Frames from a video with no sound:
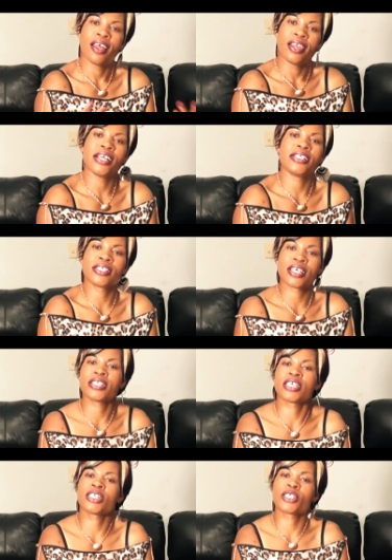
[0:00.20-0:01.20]
Ladies
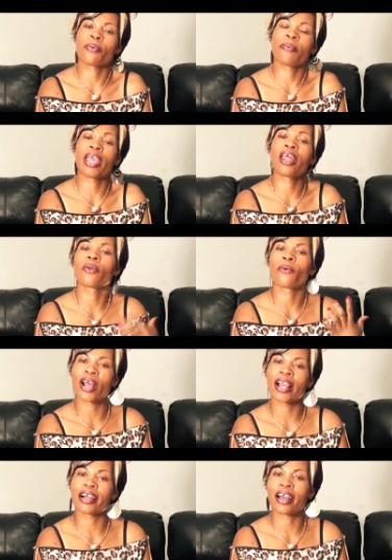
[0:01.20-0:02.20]
and gentlemen,
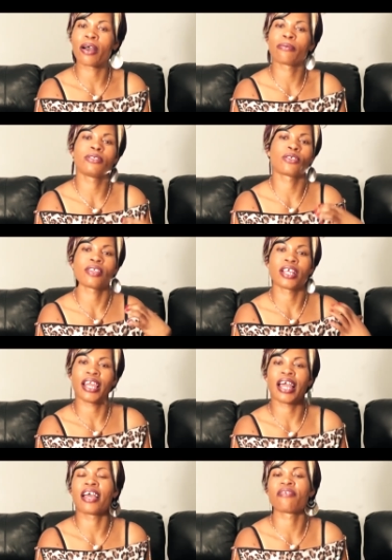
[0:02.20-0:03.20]
welcome to the
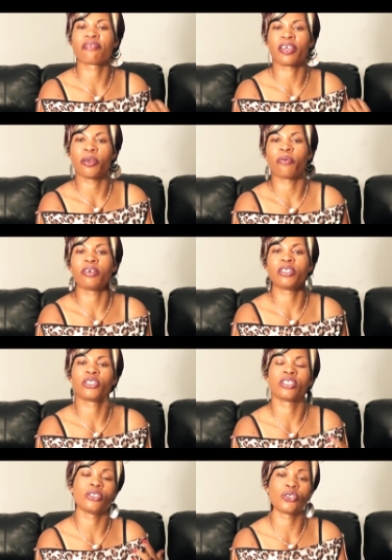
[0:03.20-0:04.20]
Life
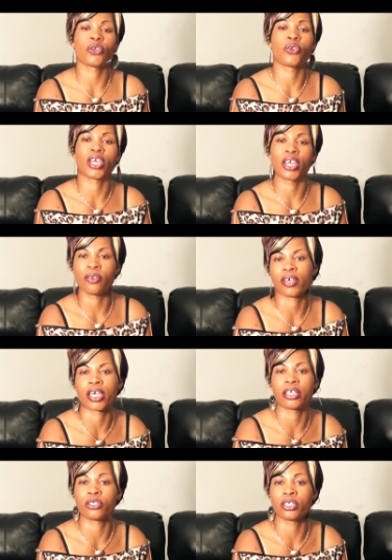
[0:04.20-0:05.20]
Innovation Journey
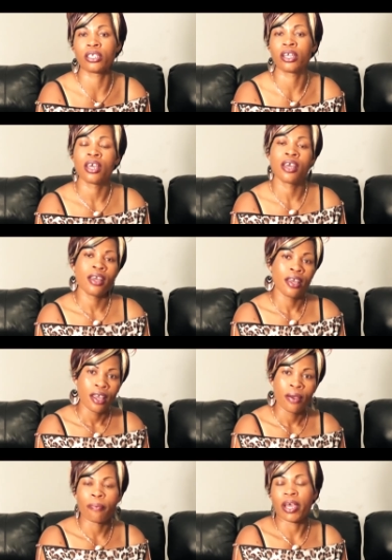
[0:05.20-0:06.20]
Education.
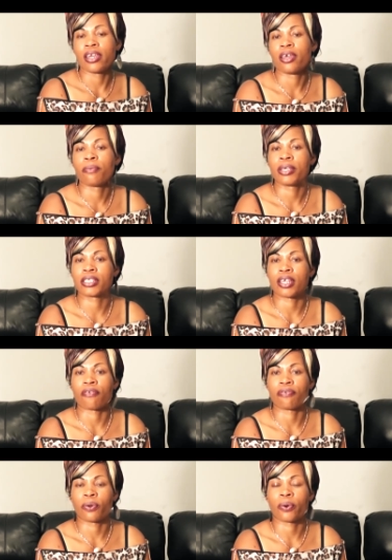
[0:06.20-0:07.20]
My name is
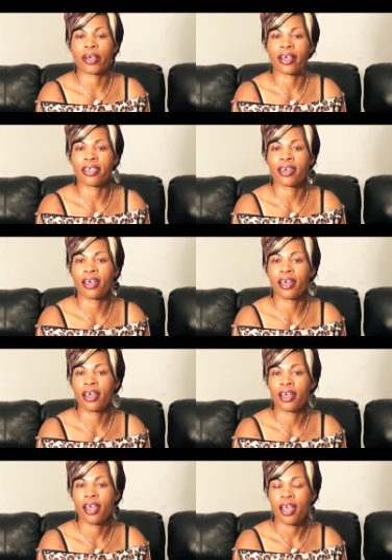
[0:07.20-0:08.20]
Safi
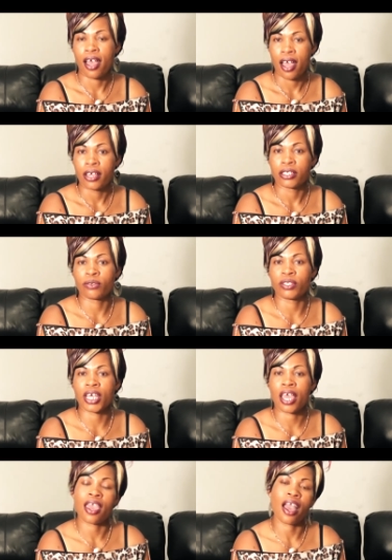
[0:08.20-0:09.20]
Okanya.
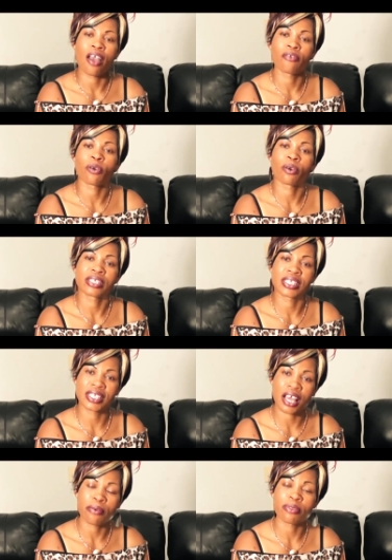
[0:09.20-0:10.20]
Today I've got
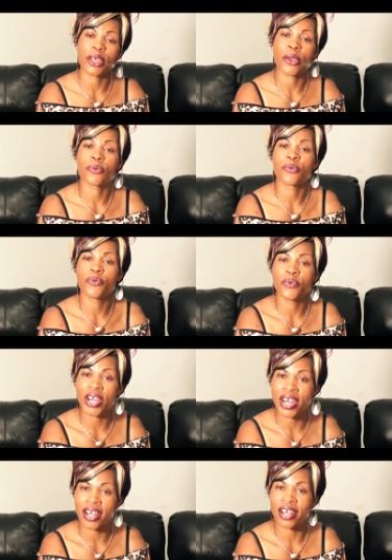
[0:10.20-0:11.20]
something
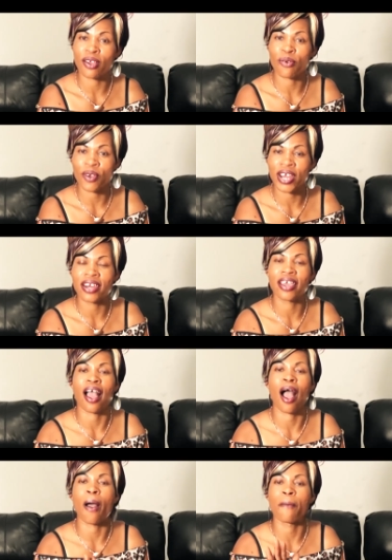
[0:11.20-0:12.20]
really
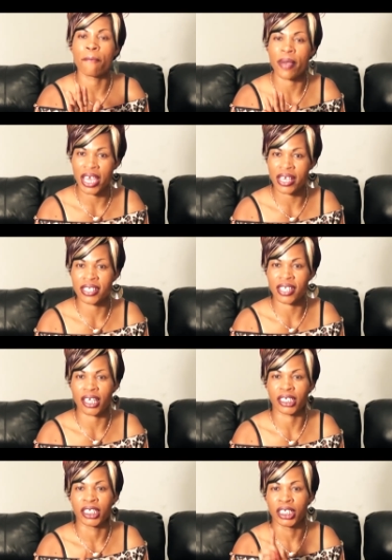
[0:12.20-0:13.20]

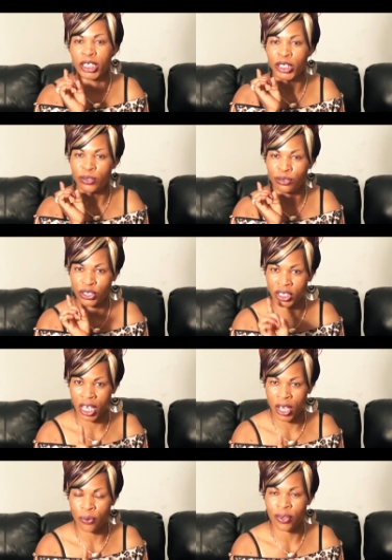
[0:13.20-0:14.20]
amazing to
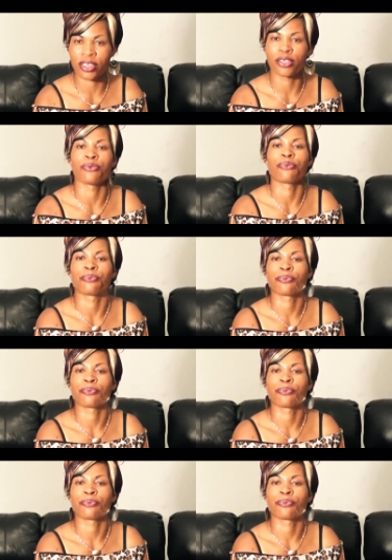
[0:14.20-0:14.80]
share with you.